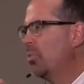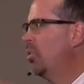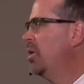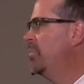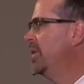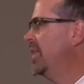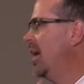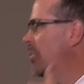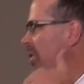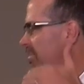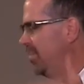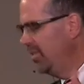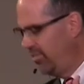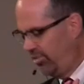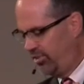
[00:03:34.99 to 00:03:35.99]
woman that we've
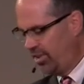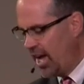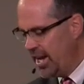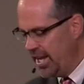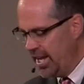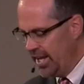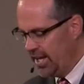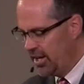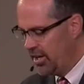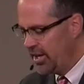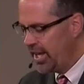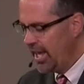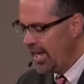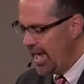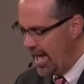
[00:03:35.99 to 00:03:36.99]
been studying and
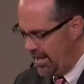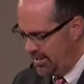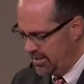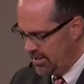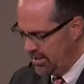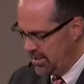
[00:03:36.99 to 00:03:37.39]
looking at?